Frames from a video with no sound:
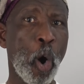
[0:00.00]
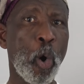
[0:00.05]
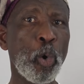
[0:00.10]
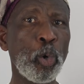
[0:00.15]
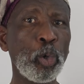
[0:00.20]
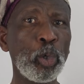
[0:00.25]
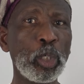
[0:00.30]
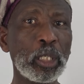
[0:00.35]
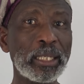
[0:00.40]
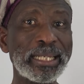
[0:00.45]

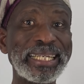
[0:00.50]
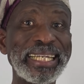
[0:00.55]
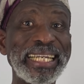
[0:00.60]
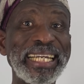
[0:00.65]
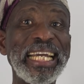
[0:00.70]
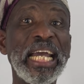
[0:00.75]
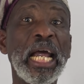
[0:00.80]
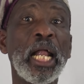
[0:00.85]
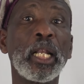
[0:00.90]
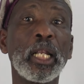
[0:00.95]

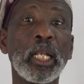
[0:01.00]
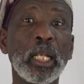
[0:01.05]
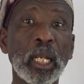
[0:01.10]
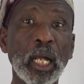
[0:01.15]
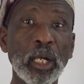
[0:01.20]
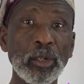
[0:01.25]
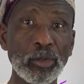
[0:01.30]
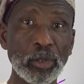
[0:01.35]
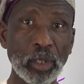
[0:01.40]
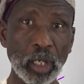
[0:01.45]
ulqi
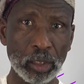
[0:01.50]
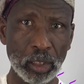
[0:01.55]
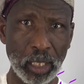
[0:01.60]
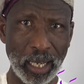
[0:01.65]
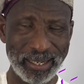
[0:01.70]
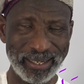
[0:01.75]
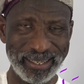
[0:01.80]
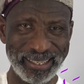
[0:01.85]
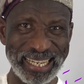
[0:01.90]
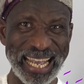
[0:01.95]

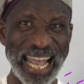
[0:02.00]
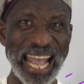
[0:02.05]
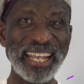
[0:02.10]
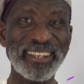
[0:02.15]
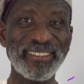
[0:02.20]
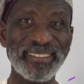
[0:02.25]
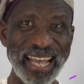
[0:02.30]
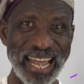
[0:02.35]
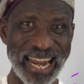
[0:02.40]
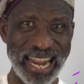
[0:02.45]
nazratan
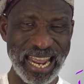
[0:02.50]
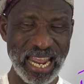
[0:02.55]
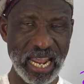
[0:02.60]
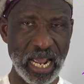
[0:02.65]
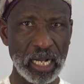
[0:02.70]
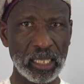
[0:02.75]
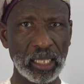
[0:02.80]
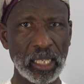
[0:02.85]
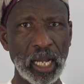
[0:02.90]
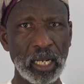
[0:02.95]

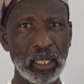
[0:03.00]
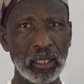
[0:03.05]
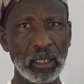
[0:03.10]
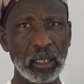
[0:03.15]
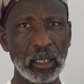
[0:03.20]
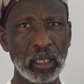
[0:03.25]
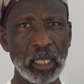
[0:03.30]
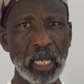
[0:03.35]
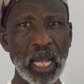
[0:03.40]
sari'atan.